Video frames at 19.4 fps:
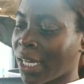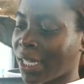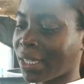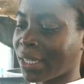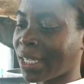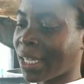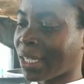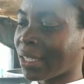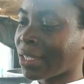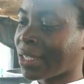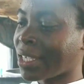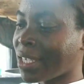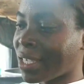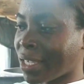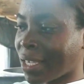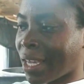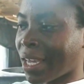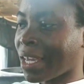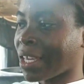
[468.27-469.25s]
and then
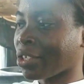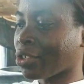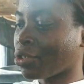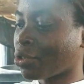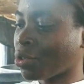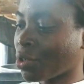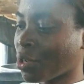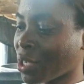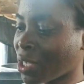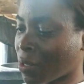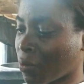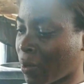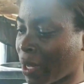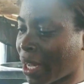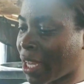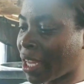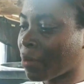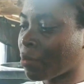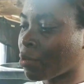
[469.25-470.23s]
this ensures we
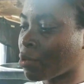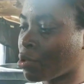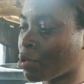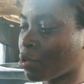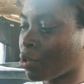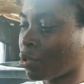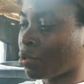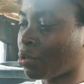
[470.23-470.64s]
are able to,